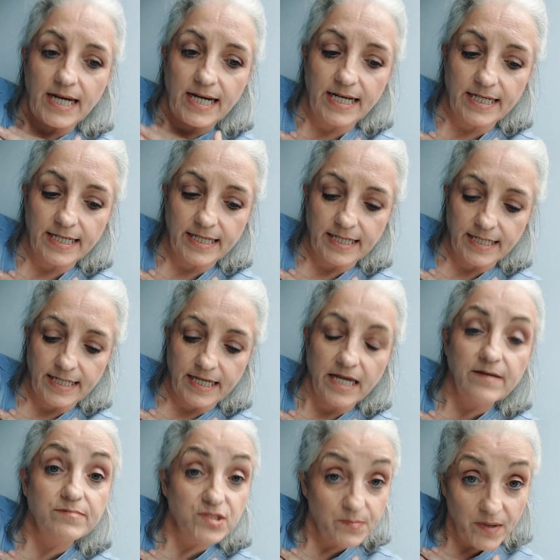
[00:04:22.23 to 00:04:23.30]
And it, it
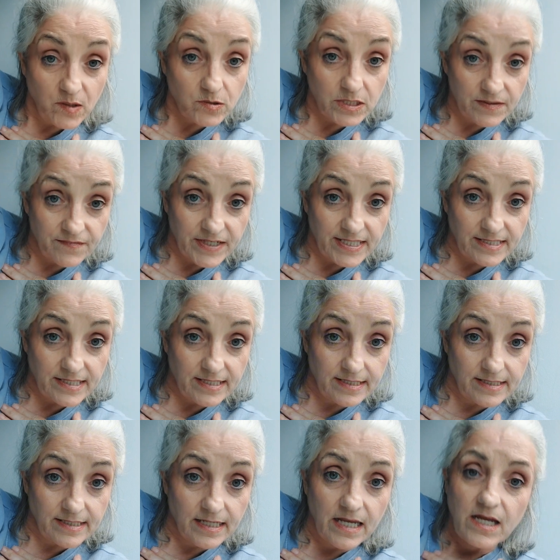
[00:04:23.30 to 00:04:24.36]
keeps you
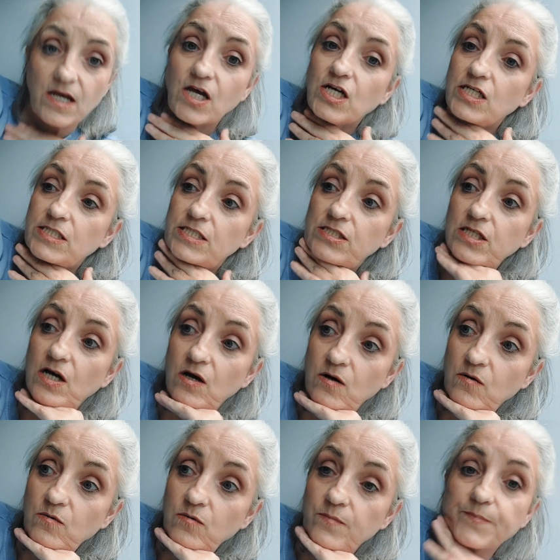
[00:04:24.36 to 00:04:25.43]
motivated.
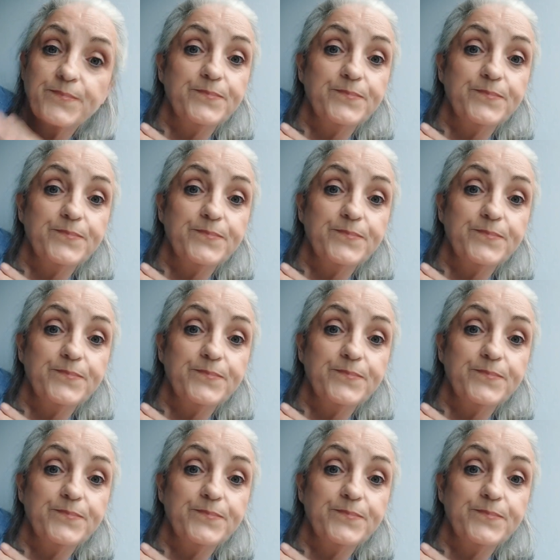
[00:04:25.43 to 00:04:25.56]
So